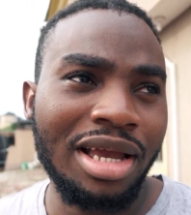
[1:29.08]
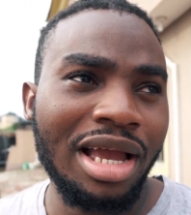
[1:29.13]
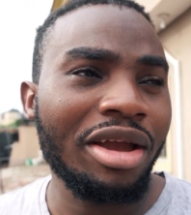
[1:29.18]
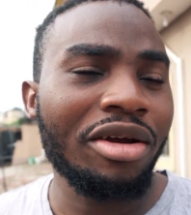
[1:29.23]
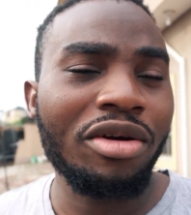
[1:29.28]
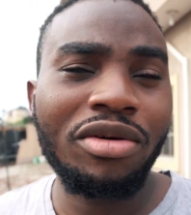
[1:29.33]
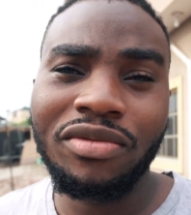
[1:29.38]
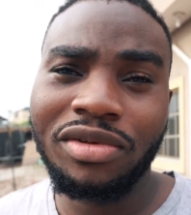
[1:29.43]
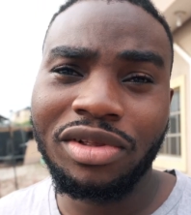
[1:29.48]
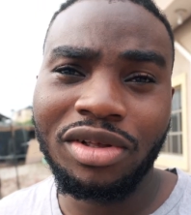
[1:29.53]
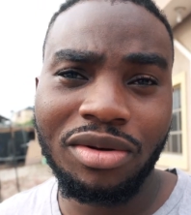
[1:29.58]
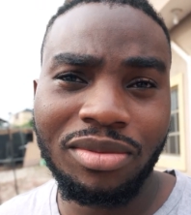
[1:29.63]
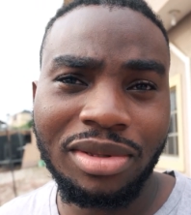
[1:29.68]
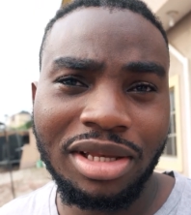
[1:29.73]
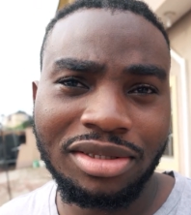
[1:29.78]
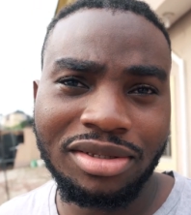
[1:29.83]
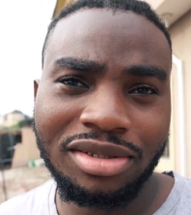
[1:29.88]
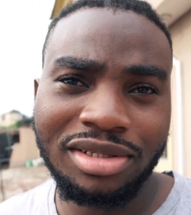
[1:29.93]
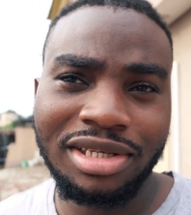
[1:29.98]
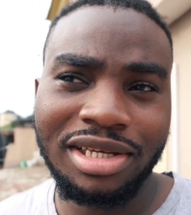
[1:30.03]
I really
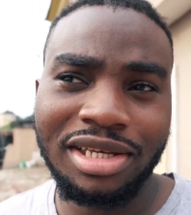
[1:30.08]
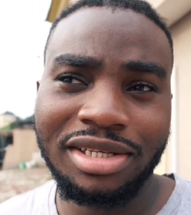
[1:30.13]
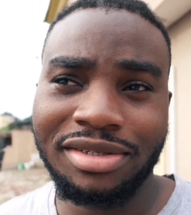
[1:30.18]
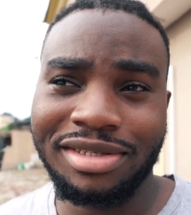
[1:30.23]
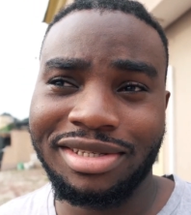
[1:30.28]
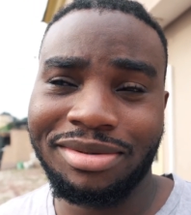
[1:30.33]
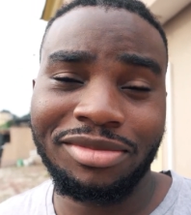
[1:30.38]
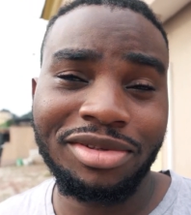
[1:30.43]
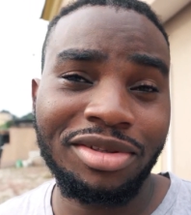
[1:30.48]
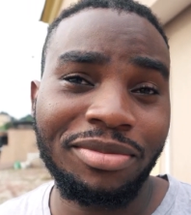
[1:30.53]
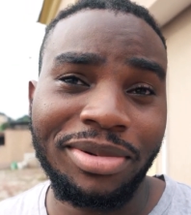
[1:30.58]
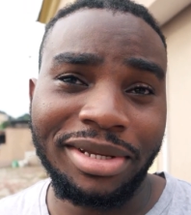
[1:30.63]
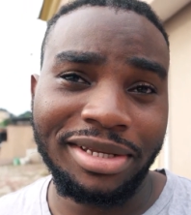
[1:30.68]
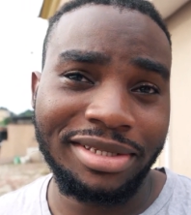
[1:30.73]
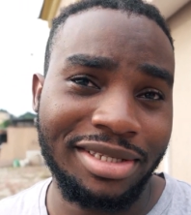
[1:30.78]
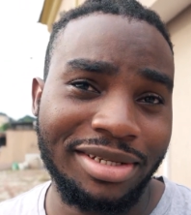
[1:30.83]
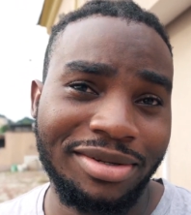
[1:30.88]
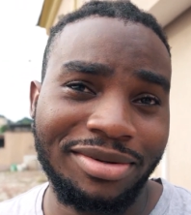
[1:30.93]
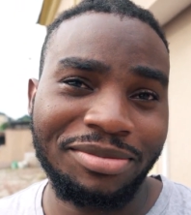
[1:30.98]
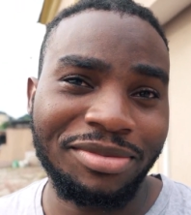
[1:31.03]
hope that's not the case because I'm going to
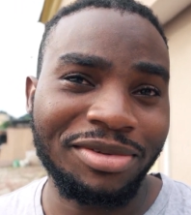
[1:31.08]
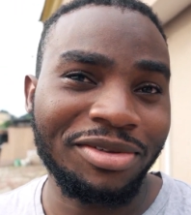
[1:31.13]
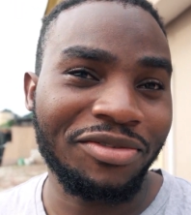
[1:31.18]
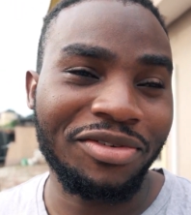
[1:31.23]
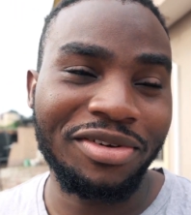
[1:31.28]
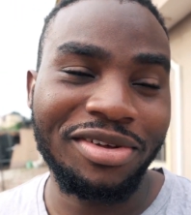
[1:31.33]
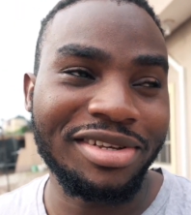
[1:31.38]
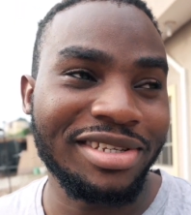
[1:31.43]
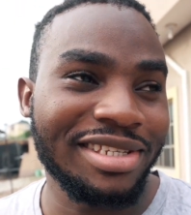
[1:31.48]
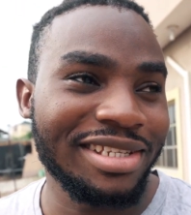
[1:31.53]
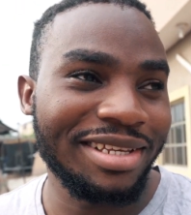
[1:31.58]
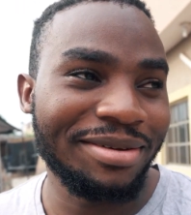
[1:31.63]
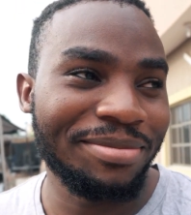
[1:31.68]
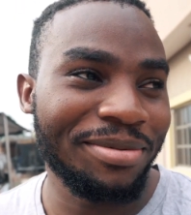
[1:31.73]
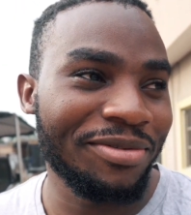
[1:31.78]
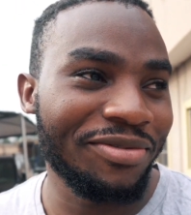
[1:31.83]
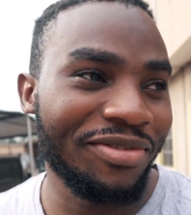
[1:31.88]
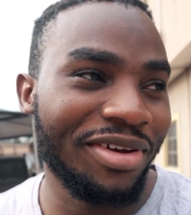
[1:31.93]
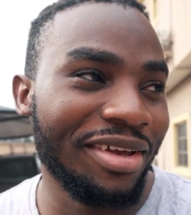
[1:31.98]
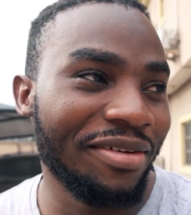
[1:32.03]
pass out. I'm going to fall
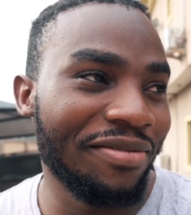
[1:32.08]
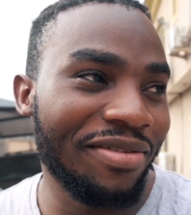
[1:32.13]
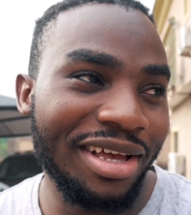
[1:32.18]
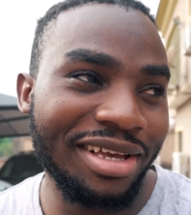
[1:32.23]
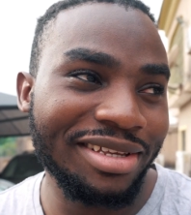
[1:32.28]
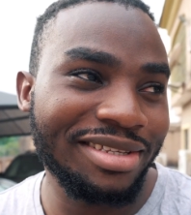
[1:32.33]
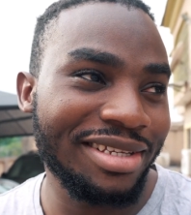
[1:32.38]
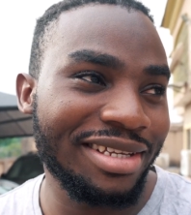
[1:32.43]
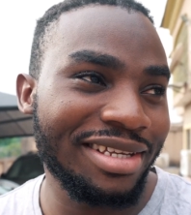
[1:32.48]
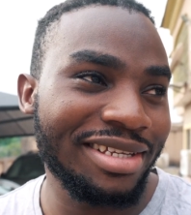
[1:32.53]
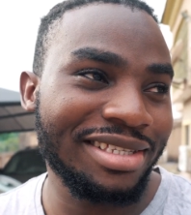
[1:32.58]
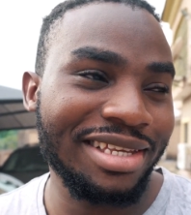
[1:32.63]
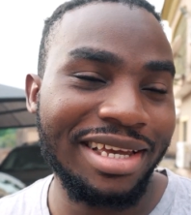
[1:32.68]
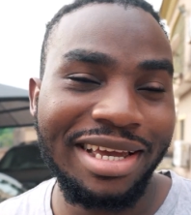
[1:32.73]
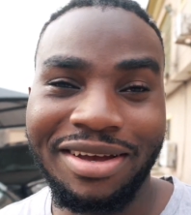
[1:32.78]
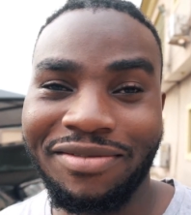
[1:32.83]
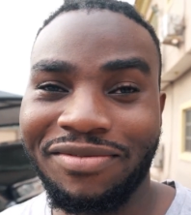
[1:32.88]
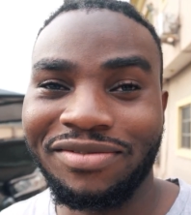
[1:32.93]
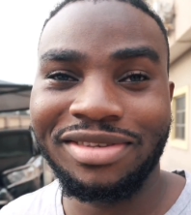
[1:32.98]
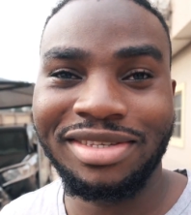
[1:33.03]
asleep if that's the case.
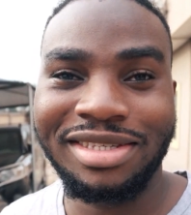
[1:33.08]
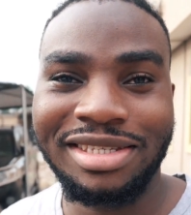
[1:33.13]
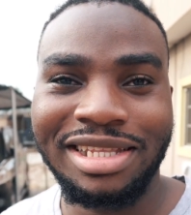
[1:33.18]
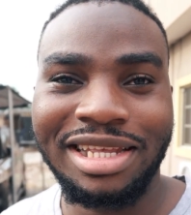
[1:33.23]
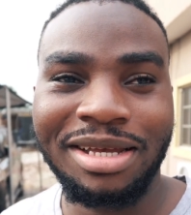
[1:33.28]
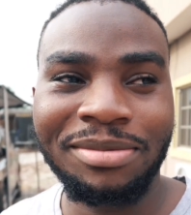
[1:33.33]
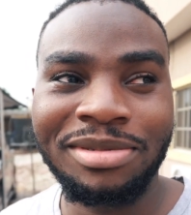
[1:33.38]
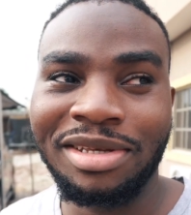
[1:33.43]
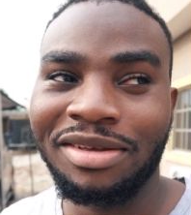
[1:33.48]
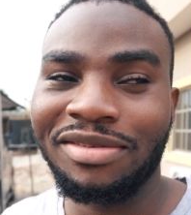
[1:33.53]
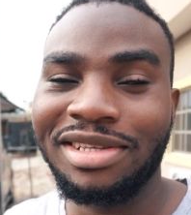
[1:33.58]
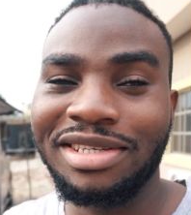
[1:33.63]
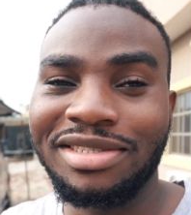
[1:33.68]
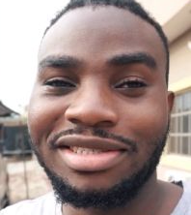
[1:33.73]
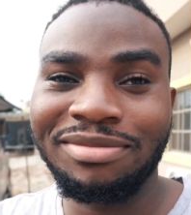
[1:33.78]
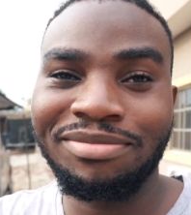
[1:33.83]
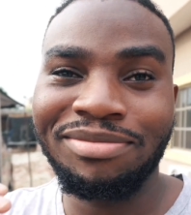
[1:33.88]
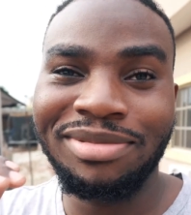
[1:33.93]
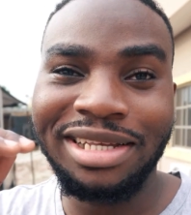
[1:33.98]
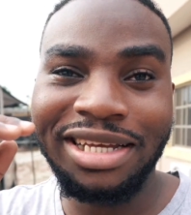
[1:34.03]
I haven't slept. I've
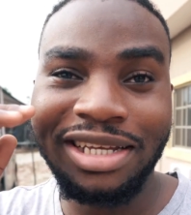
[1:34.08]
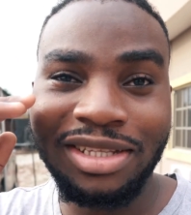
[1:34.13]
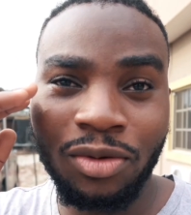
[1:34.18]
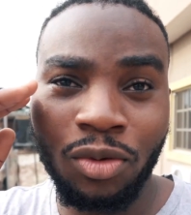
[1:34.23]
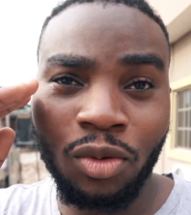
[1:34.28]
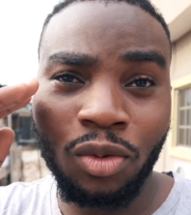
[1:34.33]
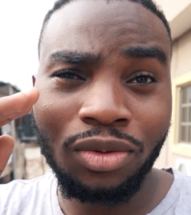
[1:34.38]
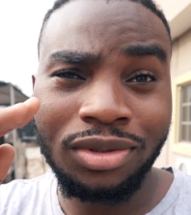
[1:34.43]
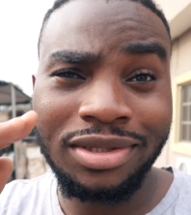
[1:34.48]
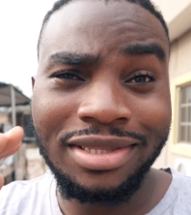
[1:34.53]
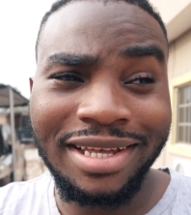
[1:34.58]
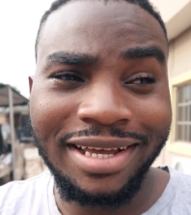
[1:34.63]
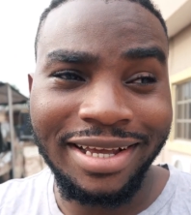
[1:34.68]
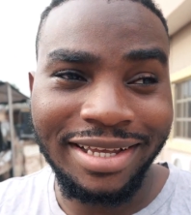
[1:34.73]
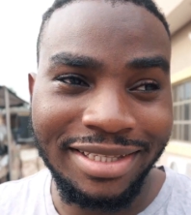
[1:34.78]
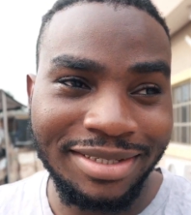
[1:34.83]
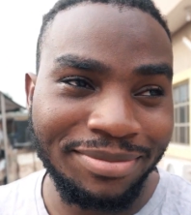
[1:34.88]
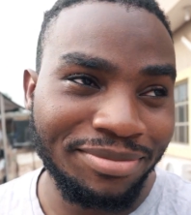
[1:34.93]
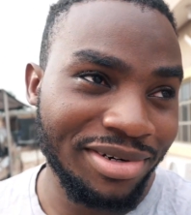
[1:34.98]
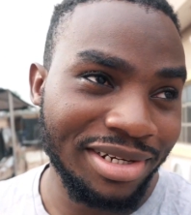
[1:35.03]
literally played all
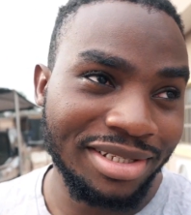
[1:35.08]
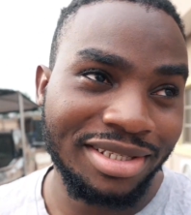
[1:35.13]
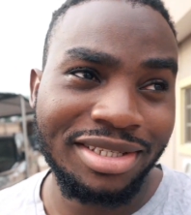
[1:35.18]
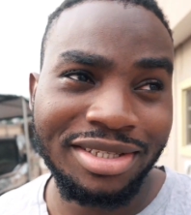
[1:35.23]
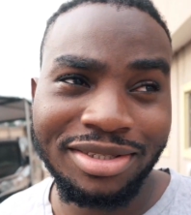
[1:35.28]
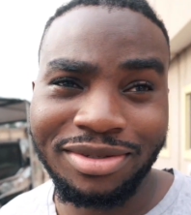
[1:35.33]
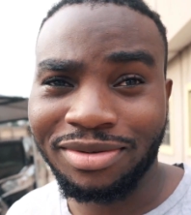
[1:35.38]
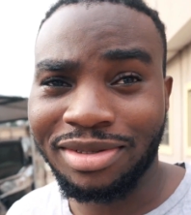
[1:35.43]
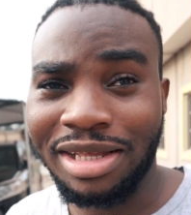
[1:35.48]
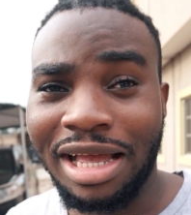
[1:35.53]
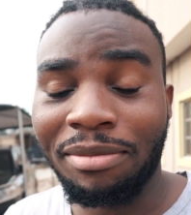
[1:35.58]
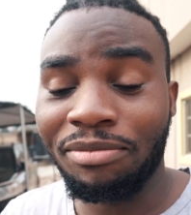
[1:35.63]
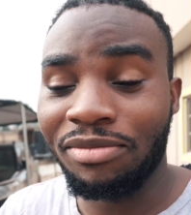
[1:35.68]
night practicing on.